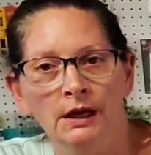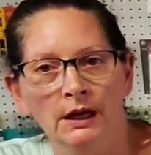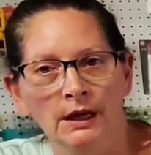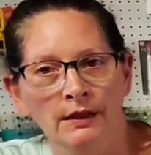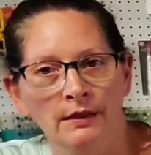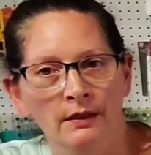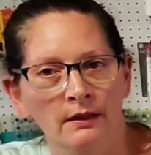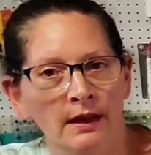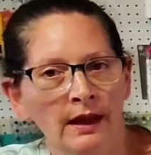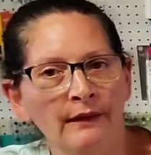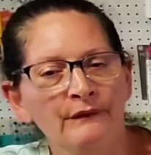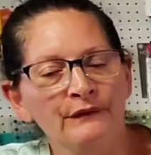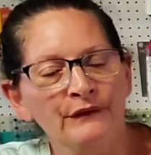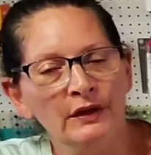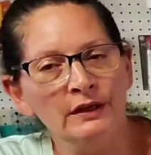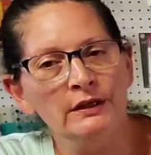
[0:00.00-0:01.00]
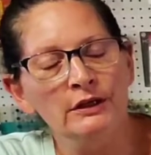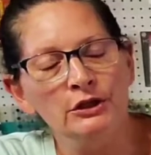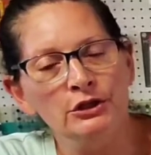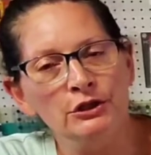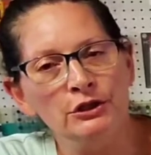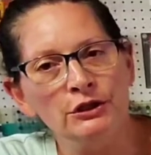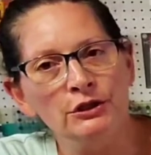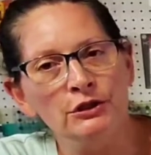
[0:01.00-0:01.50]
And that
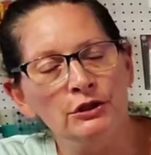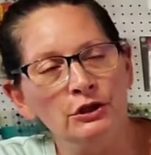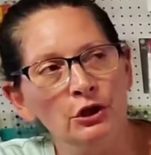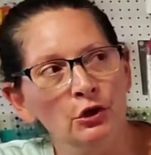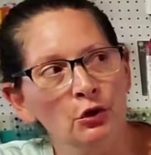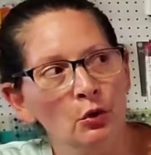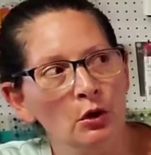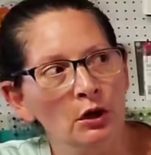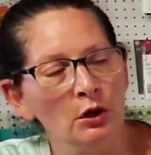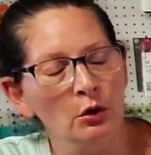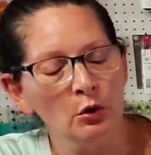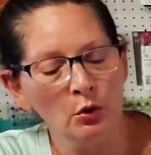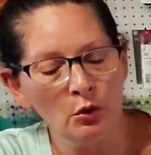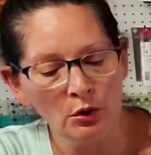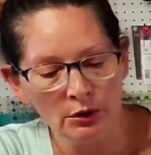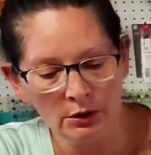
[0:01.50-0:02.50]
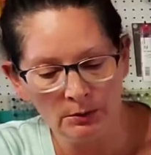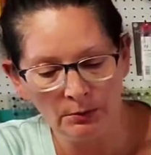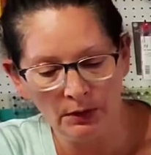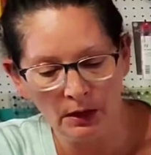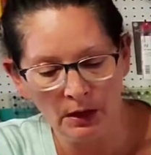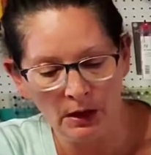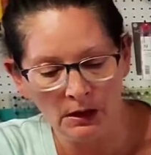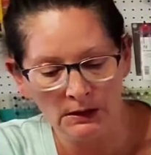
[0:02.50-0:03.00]
finishes your corner
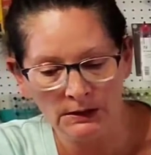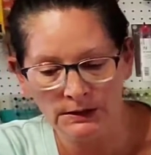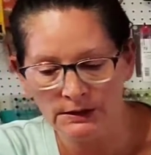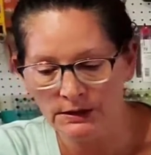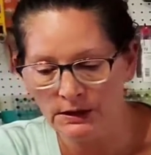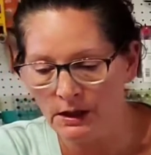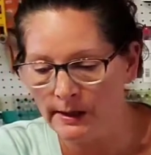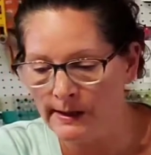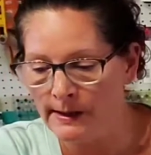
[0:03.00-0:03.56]
blocks.